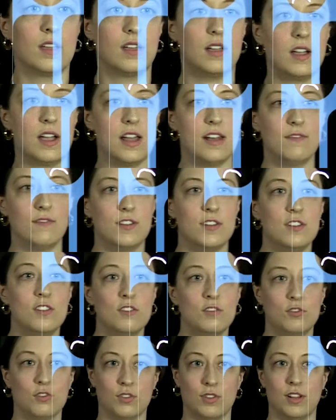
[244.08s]
kind of a
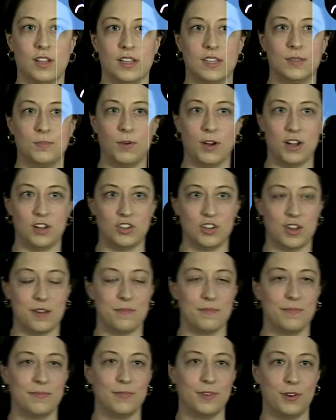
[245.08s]
neutral expression,
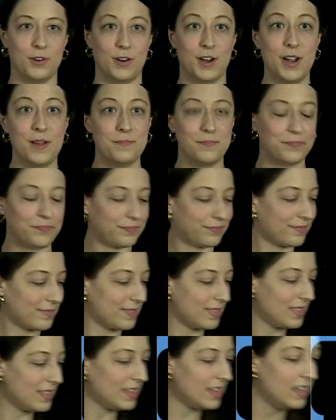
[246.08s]
all right?
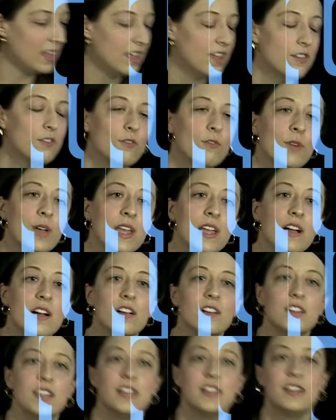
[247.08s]
If we are
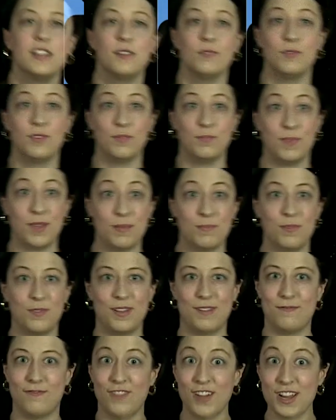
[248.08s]
dealing with people
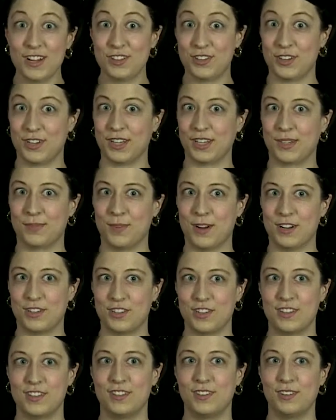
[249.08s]
in facial
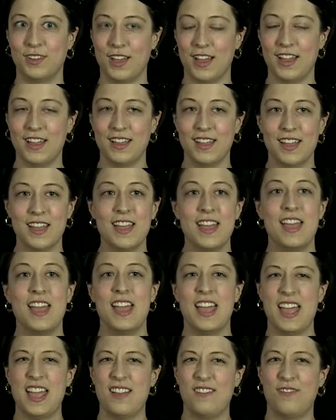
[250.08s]
expressions, okay,
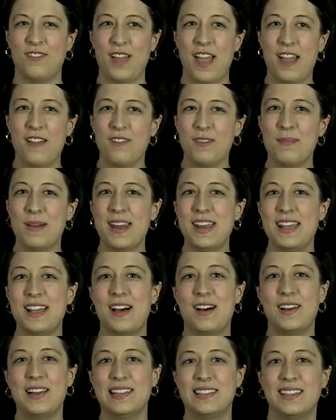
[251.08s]
if everybody in the
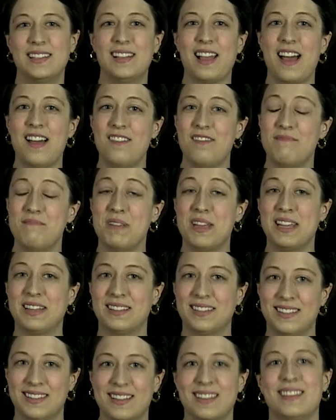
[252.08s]
audience is kind of
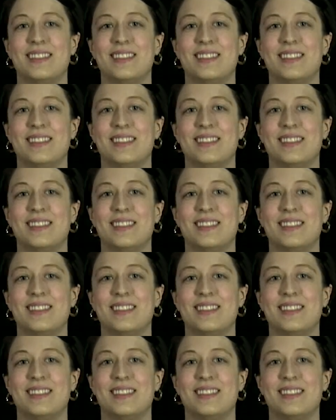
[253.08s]
mixed,